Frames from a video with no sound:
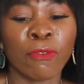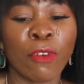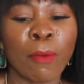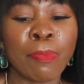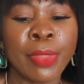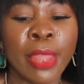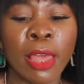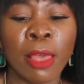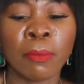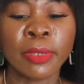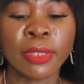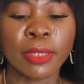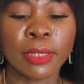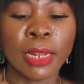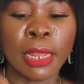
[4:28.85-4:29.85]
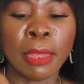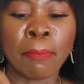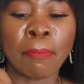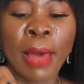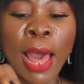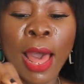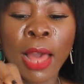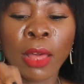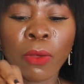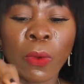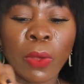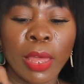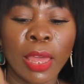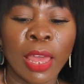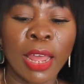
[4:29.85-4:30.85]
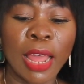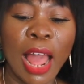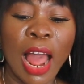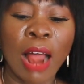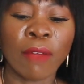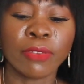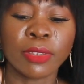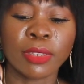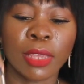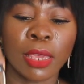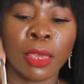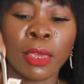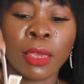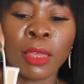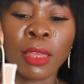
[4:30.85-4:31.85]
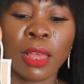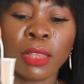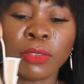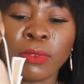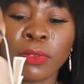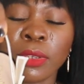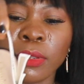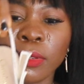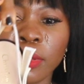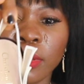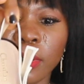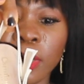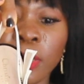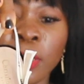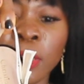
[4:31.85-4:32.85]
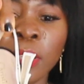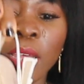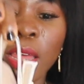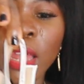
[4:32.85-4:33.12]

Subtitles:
from them. Slim back, okay, calfskin, as you can see.